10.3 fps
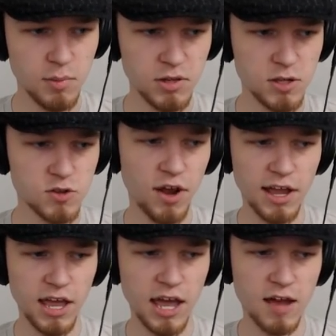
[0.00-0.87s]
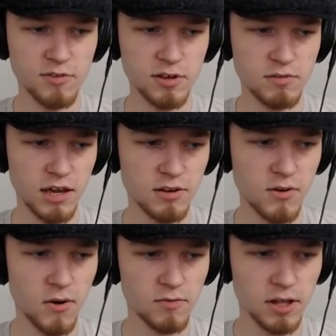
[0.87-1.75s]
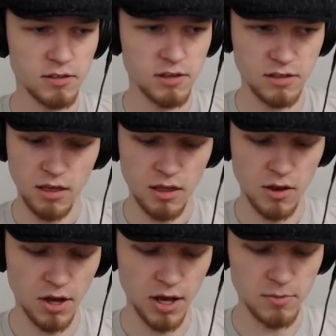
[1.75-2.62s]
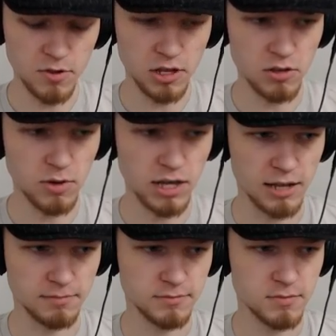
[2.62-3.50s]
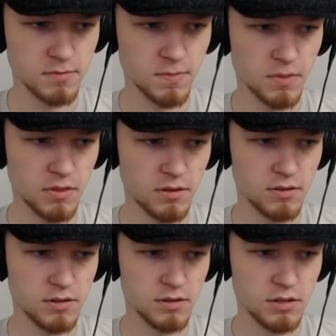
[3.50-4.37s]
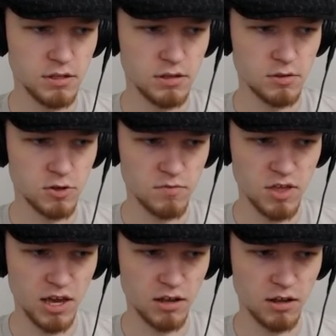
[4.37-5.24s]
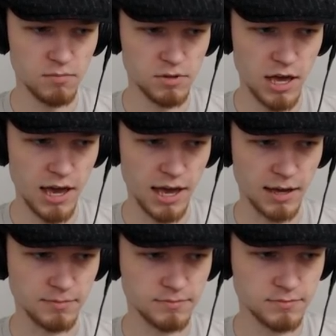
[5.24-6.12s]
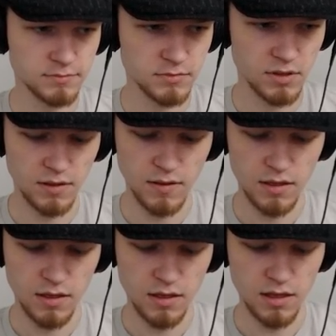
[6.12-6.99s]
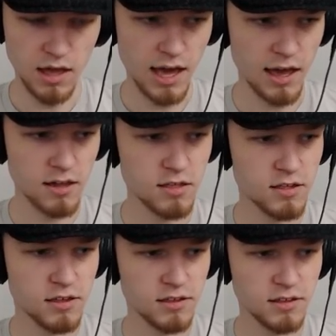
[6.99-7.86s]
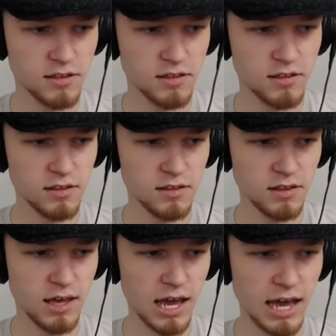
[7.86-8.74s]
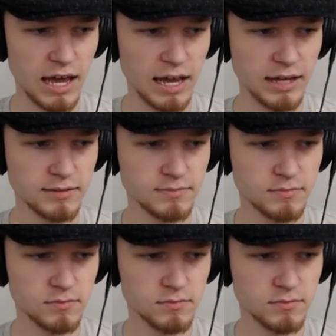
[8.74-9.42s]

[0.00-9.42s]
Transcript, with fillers: But please try again after you take a note of all the details. No, I'm just gonna do it again. Should have taken note of- yeah. Yes. Okay.